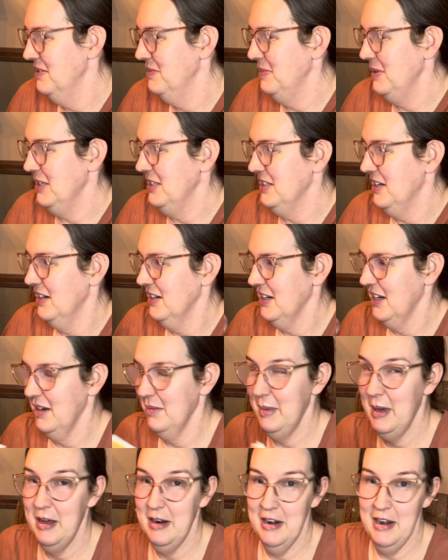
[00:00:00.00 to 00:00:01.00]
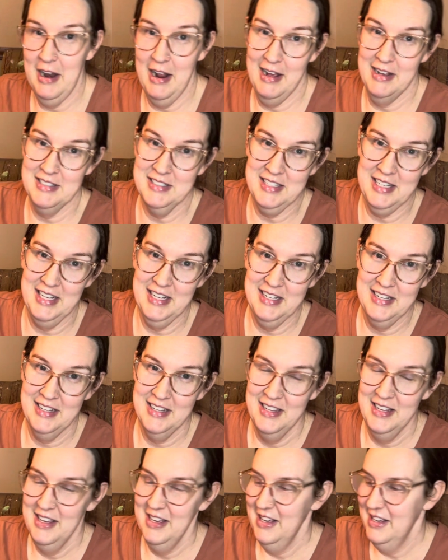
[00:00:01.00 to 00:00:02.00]
talking about and asking.
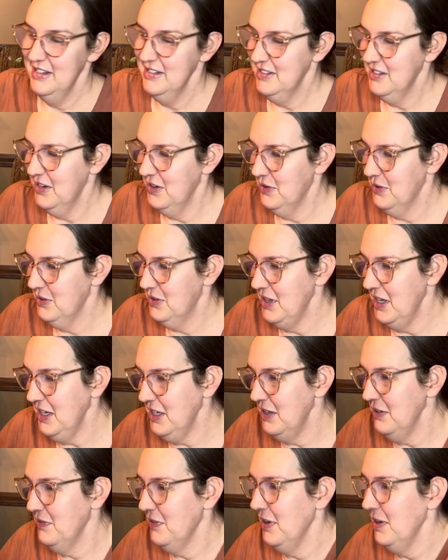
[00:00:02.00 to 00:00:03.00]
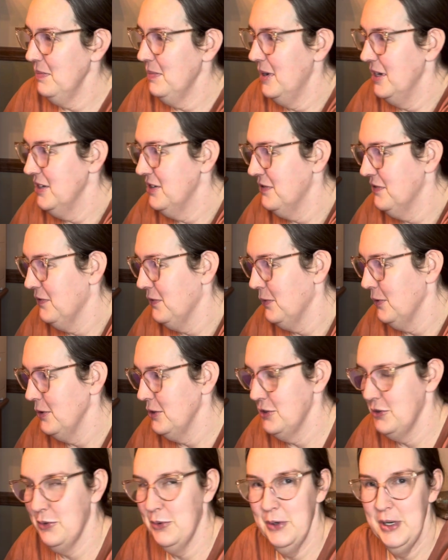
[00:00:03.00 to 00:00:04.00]
So thank you very much for
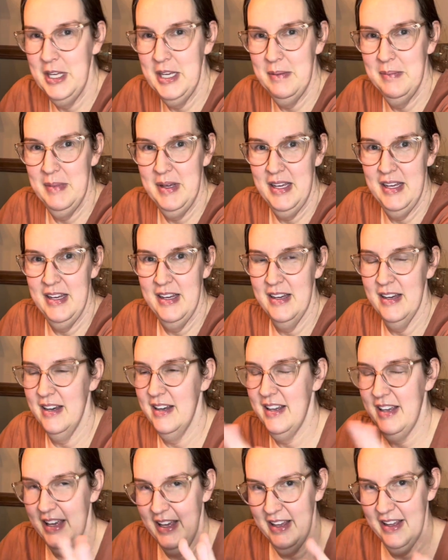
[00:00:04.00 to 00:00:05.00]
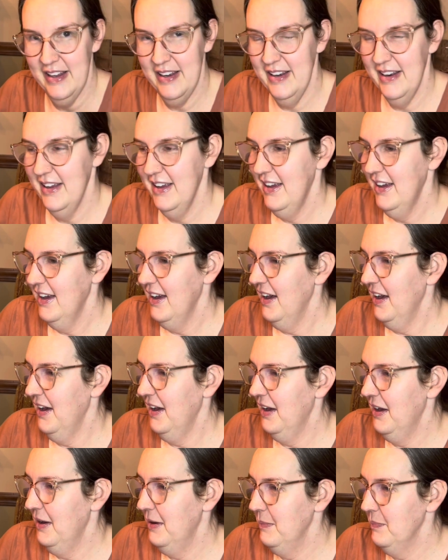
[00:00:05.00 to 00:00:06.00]
joining me again.
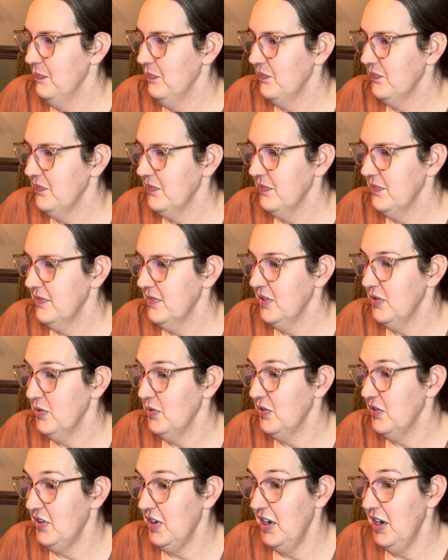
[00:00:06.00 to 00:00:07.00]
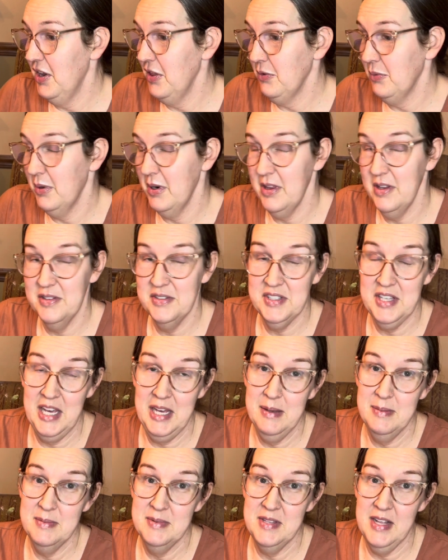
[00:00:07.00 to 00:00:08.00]
This is just another one of those
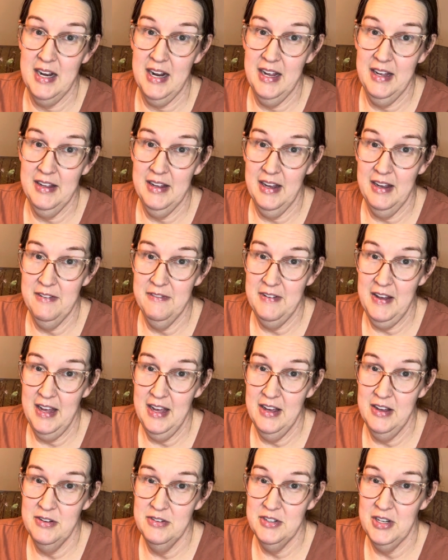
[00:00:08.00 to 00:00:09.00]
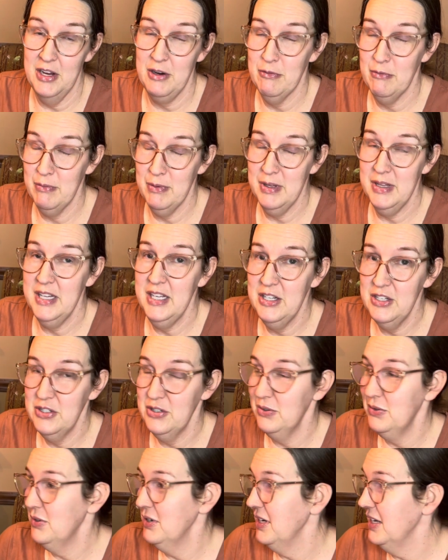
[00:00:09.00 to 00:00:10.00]
games that I found, I really
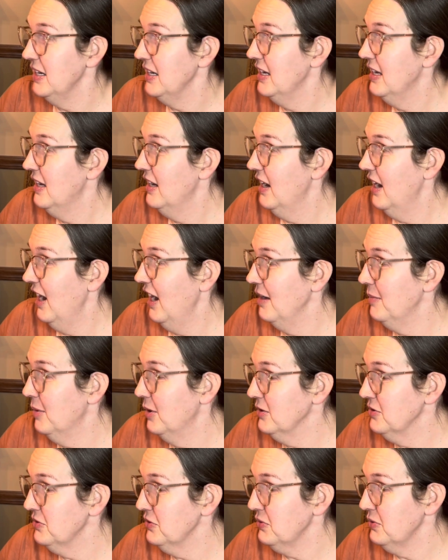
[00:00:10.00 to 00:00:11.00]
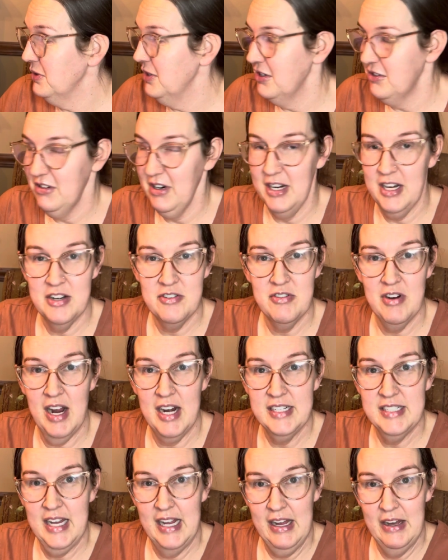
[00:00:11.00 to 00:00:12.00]
enjoyed. I'm also going to try to track
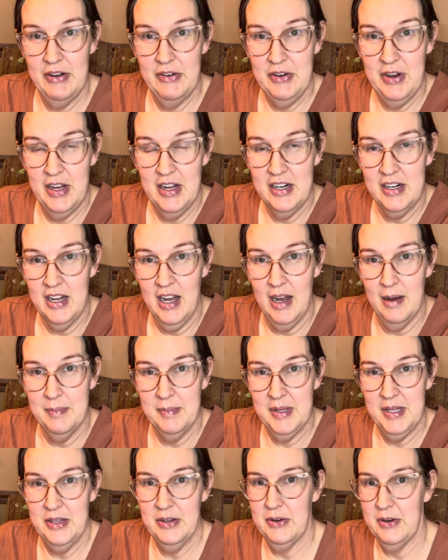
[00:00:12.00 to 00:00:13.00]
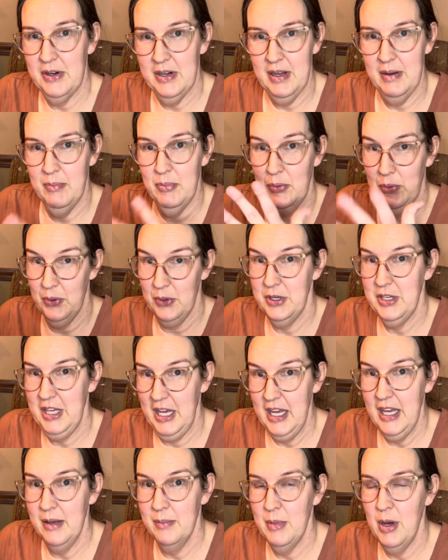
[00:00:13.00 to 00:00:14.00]
down a copy or a board
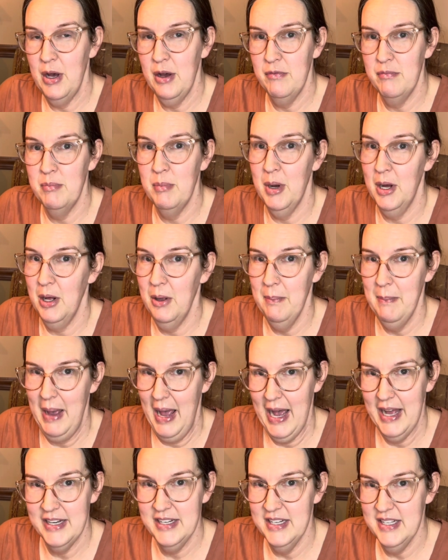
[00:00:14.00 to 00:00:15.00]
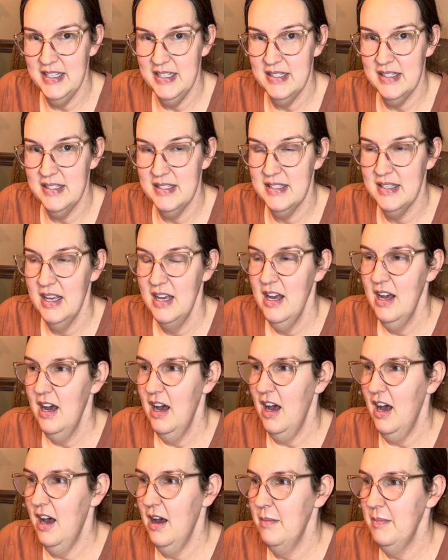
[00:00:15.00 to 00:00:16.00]
game of Mall Madness.
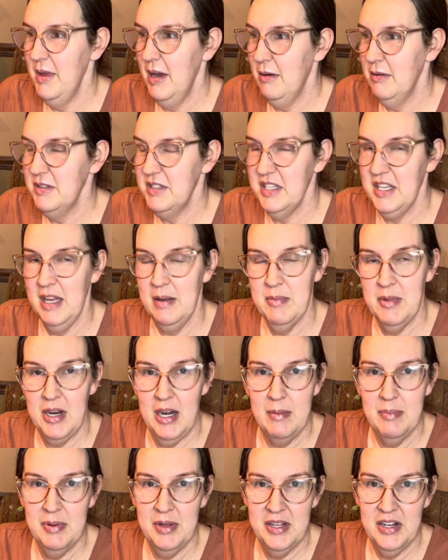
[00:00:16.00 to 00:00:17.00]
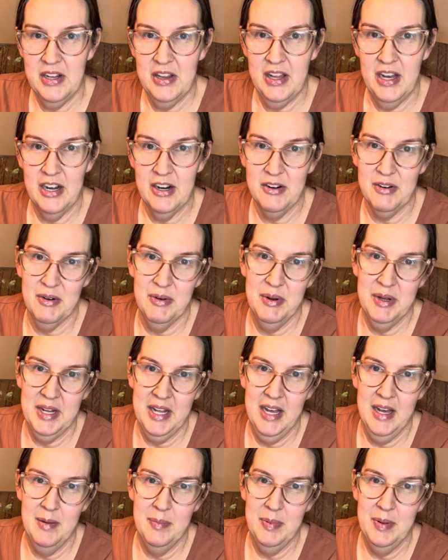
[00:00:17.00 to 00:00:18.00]
That was a game that I played a lot growing
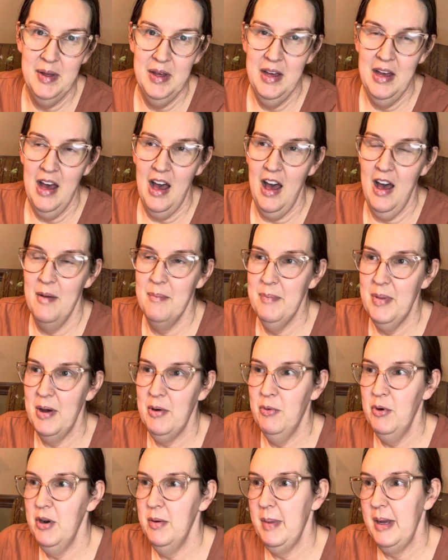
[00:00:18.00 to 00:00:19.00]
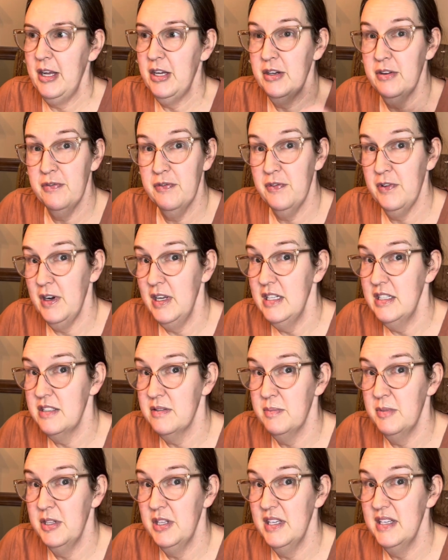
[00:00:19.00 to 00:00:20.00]
up, but one of my good friends,
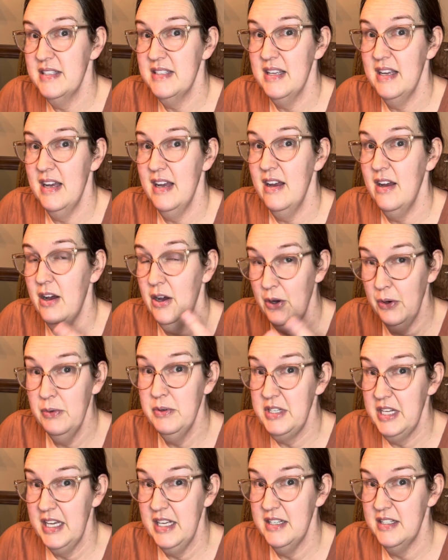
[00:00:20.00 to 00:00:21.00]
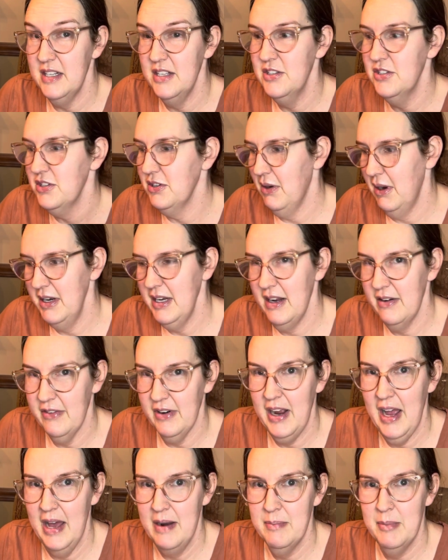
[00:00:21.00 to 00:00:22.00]
Melissa, owned it, and so I never
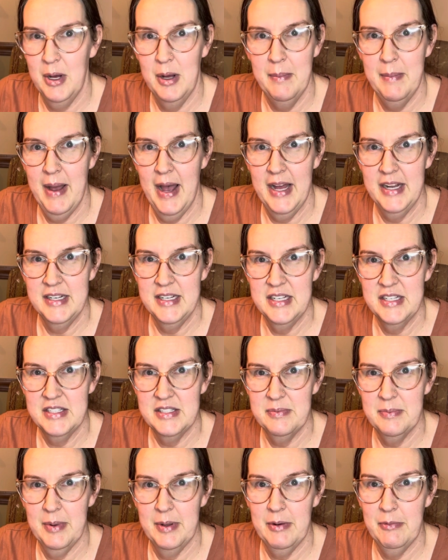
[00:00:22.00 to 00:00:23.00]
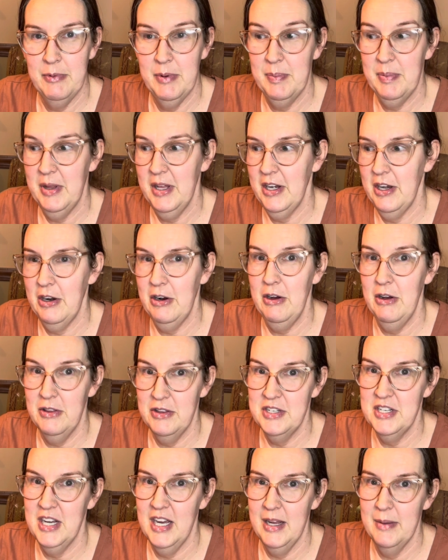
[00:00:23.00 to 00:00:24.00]
had Mall Madness, but we played it all the
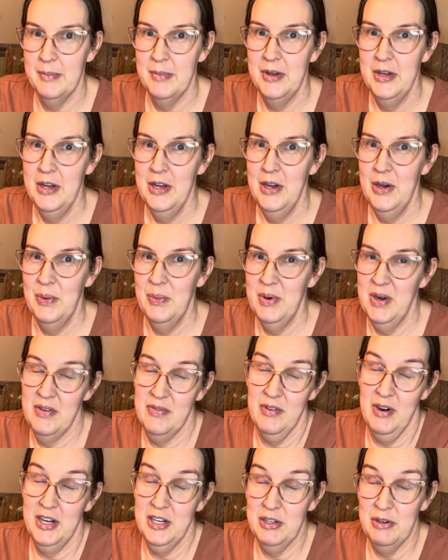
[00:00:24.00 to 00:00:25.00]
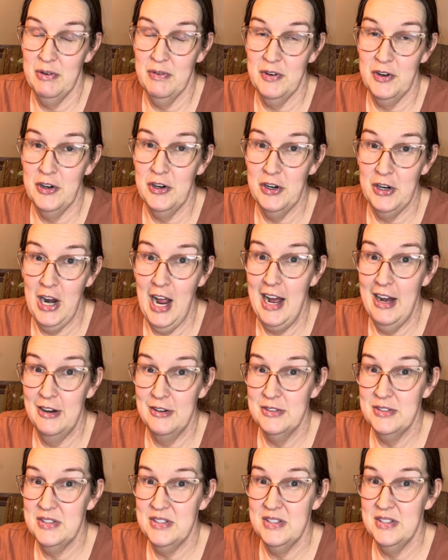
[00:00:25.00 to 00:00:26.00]
time whenever I'd go over to her
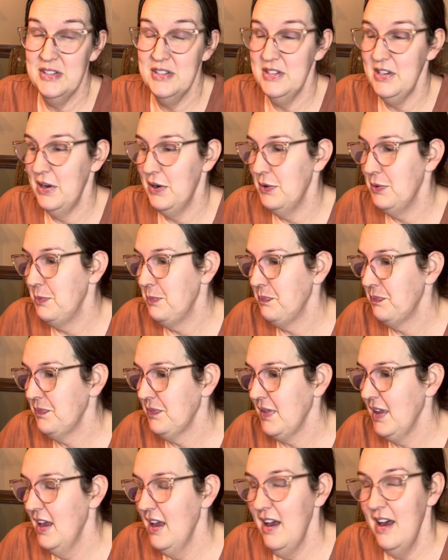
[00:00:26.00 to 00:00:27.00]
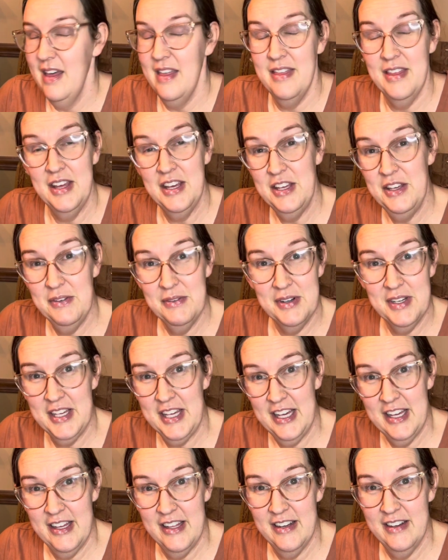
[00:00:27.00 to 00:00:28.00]
house. So thank you
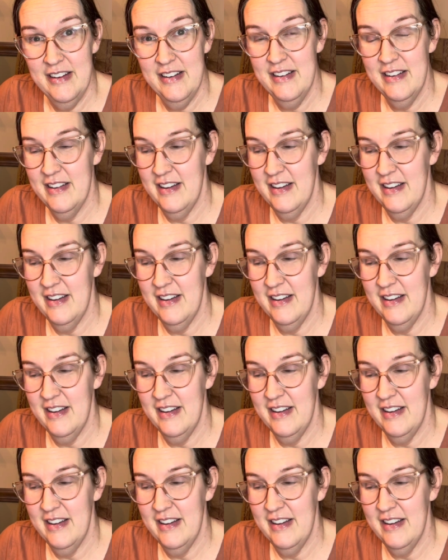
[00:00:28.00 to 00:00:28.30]
again.